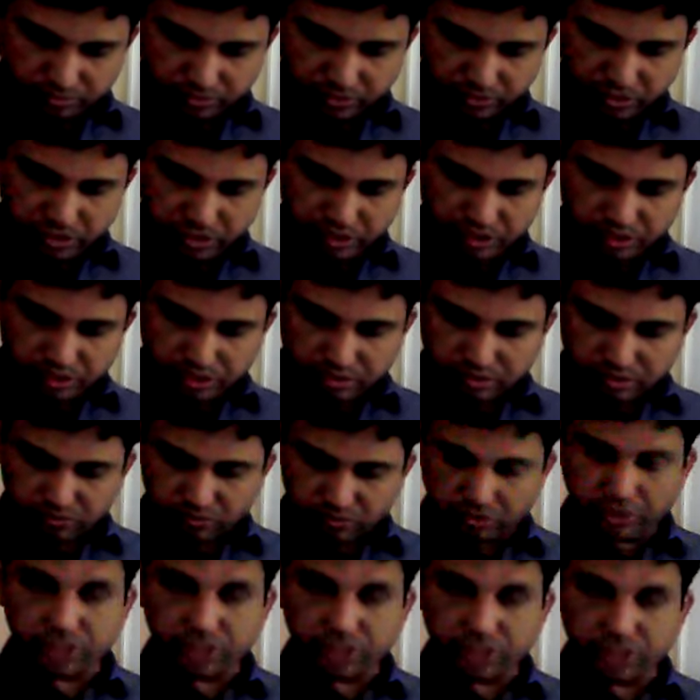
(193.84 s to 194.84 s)
Yes,
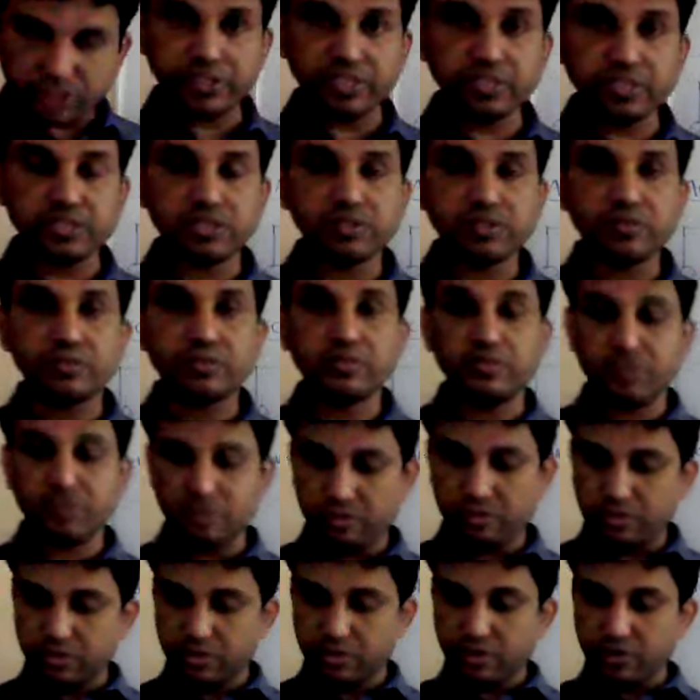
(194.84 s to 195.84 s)
what is phase?
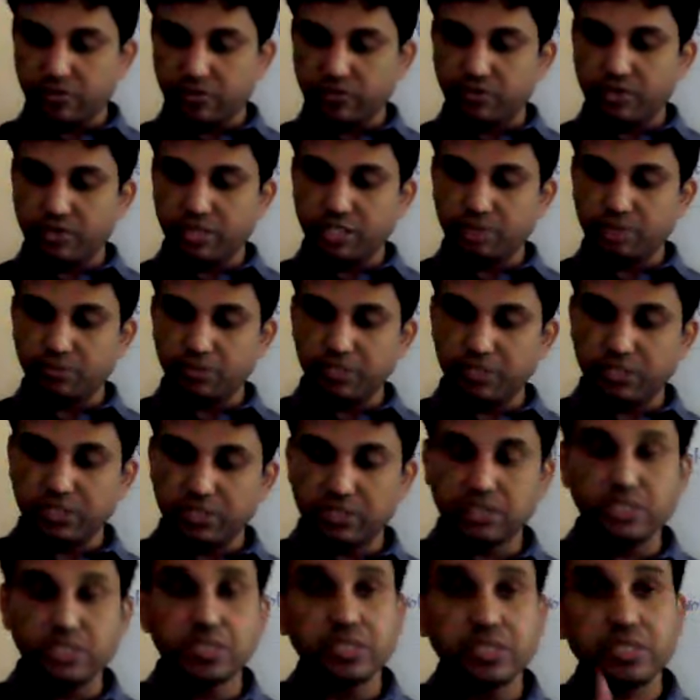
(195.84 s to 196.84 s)
Phase
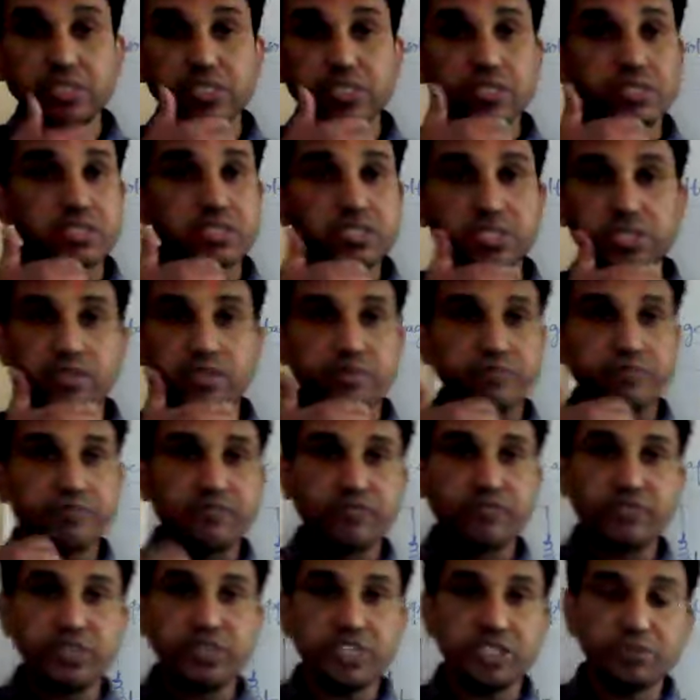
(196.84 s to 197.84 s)
means, see,
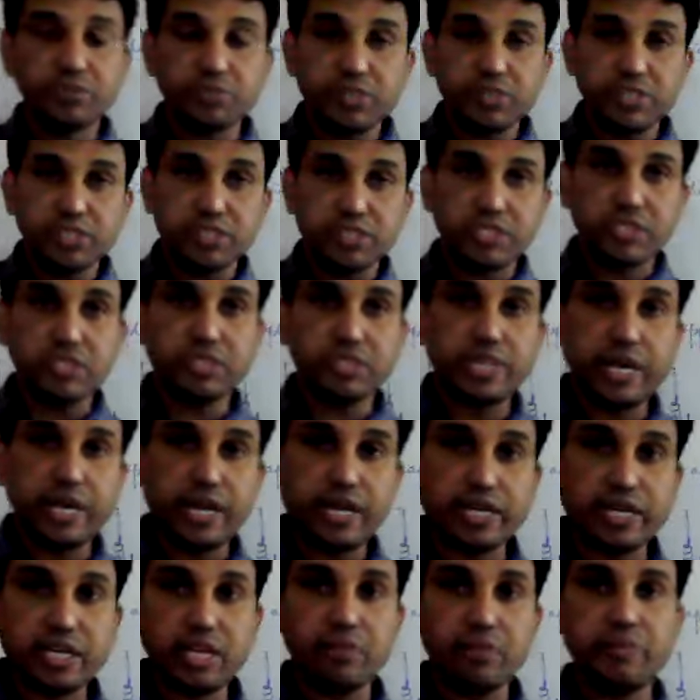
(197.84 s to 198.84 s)
phase means it is the
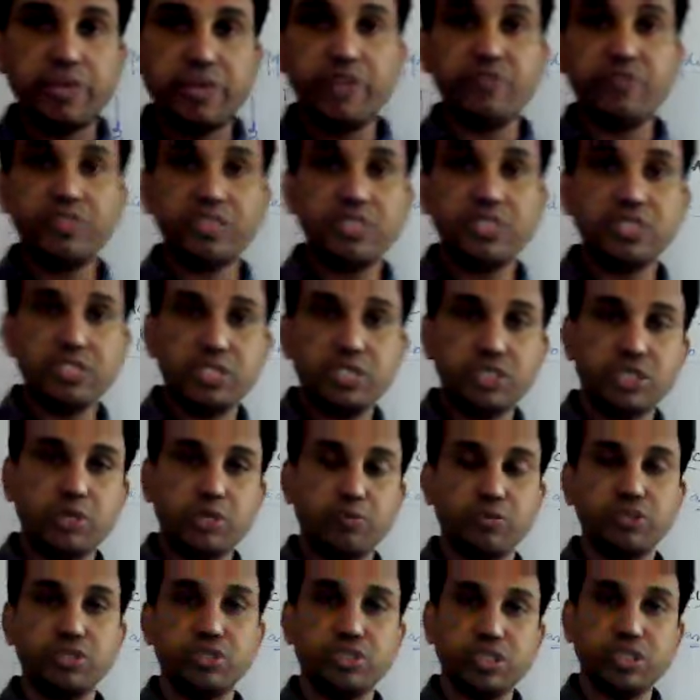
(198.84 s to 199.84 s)
angle made with its initial
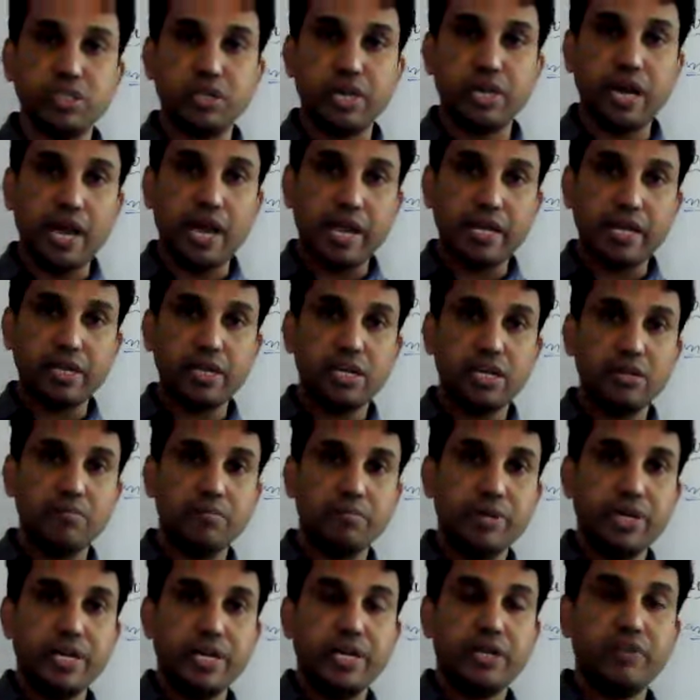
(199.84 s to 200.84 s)
position. Angle
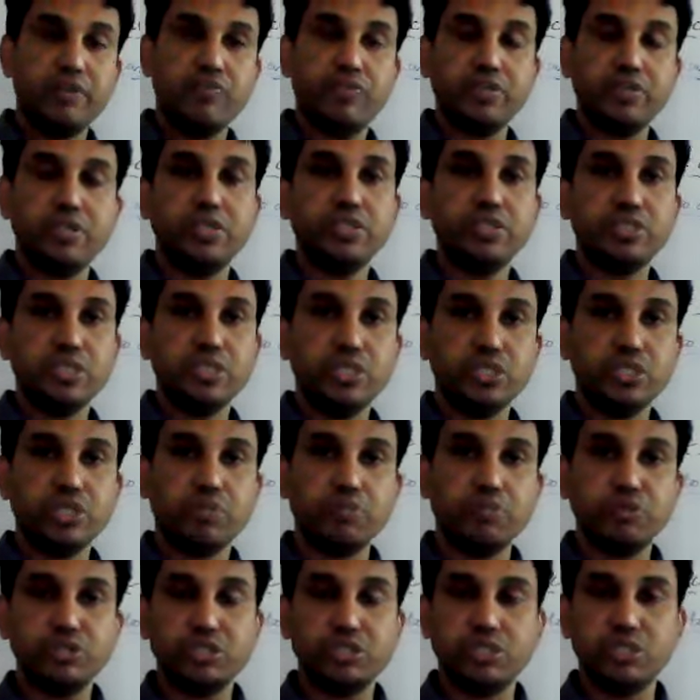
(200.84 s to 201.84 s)
made with its initial
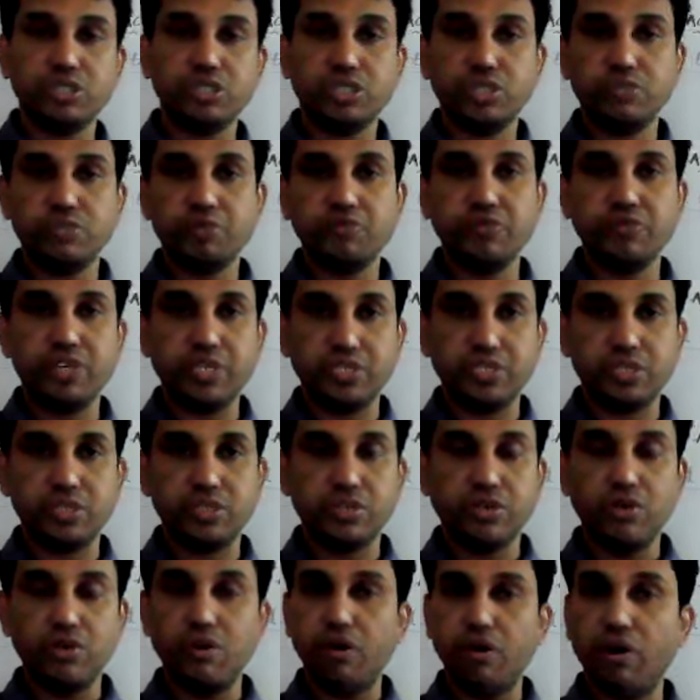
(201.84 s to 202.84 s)
position is said to be phase,
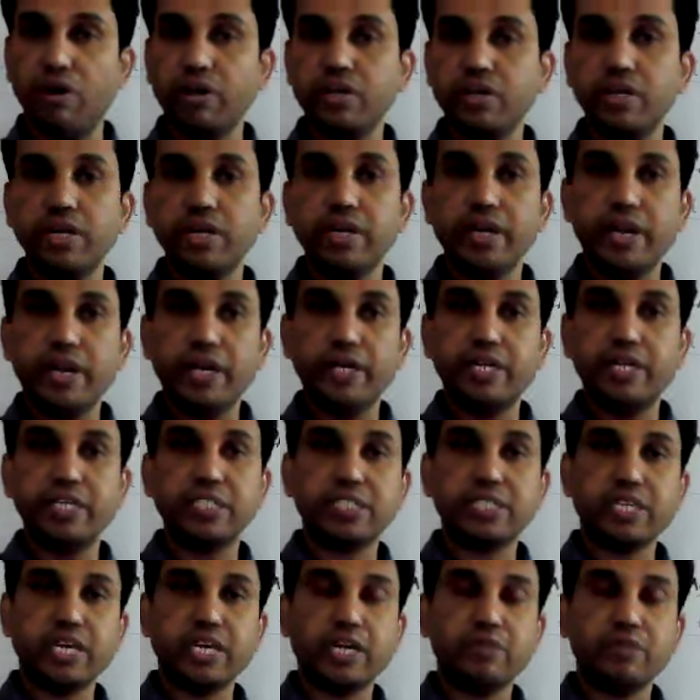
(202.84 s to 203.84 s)
or it
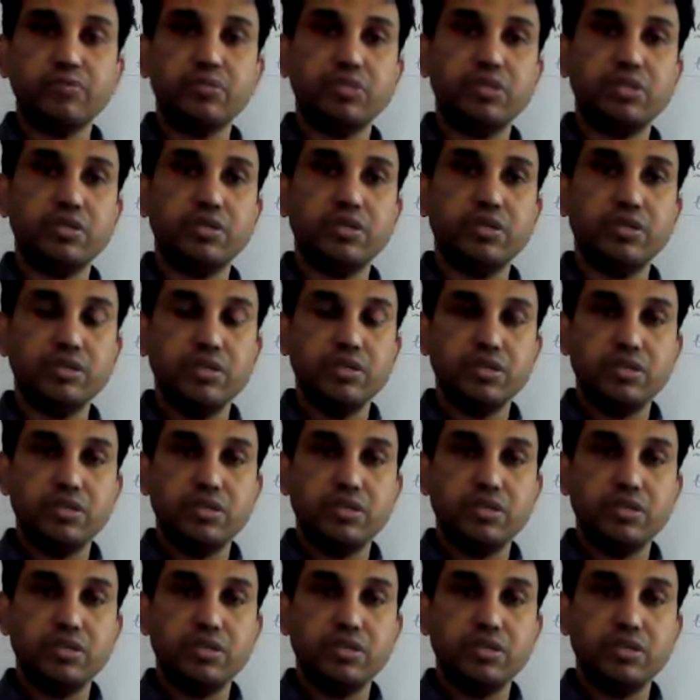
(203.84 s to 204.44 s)
describes the